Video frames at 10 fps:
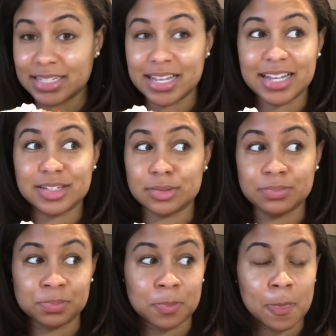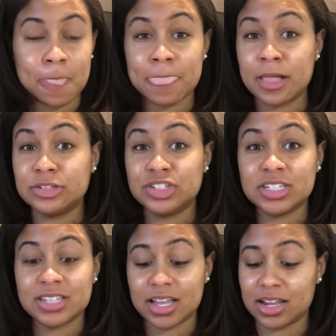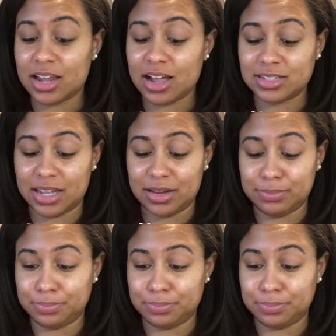tastes just like a latte.